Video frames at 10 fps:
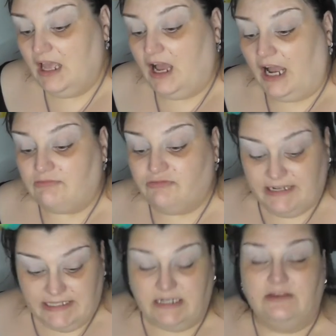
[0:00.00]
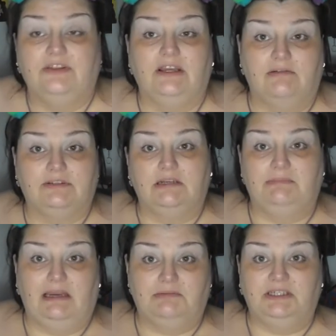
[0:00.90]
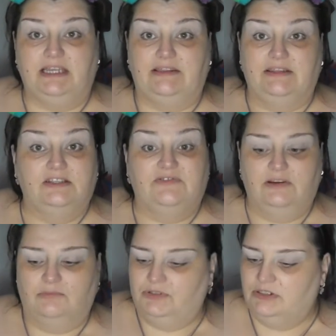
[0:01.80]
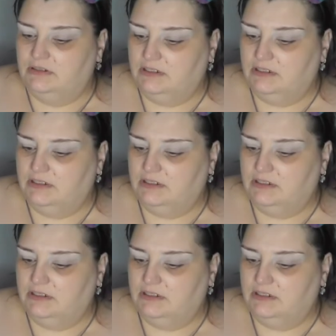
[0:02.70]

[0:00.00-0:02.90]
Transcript: I really didn't think I was going to be able to get this filmed